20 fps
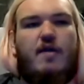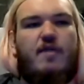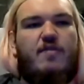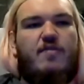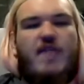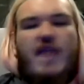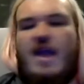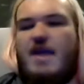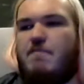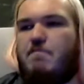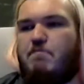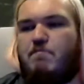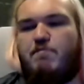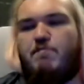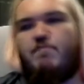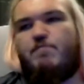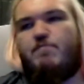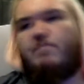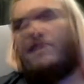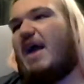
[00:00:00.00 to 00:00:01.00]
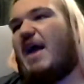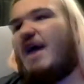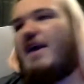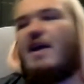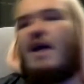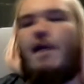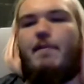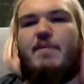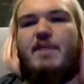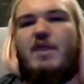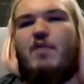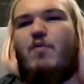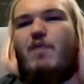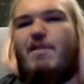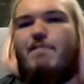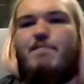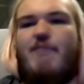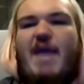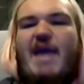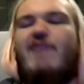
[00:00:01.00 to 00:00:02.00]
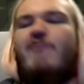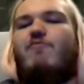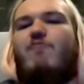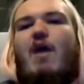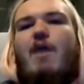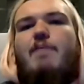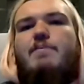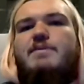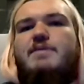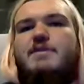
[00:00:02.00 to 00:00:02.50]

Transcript: They that company went bankrupt